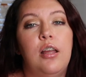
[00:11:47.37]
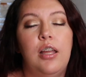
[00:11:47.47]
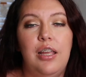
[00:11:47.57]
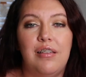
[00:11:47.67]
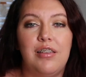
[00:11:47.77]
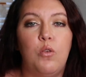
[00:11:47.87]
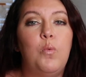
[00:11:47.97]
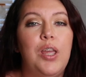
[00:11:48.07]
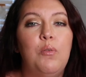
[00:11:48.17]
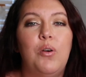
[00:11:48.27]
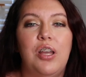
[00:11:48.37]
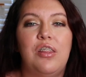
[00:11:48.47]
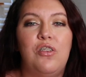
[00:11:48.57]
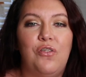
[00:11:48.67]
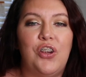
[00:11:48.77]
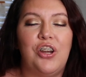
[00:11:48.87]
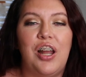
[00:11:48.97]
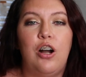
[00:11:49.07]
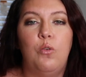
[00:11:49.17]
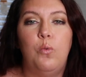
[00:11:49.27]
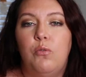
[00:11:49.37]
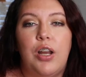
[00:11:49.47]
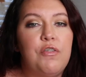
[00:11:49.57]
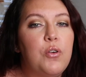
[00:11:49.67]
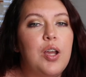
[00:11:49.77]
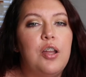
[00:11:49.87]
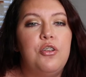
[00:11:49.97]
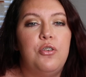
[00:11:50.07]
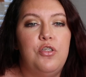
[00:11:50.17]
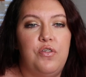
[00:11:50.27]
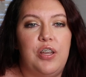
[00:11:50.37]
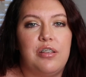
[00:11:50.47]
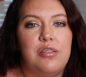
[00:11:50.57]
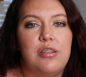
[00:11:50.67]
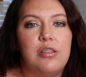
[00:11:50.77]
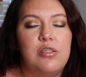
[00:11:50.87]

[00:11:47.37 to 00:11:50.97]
He's like, we will get this figured out. Whatever we got to do, it's fixed.